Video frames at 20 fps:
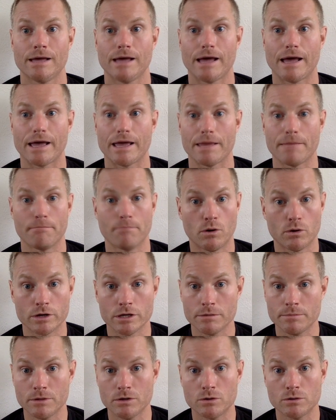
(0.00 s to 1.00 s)
a
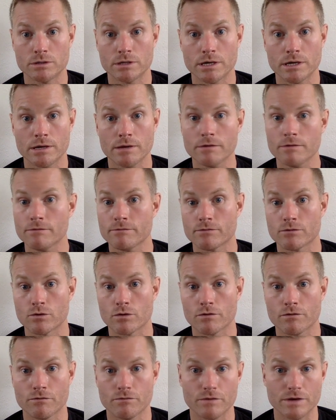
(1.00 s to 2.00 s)
bodybuilder, for
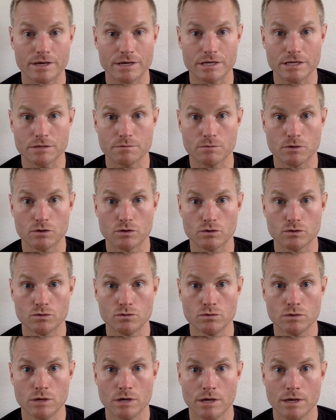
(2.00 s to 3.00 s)
a fitness model.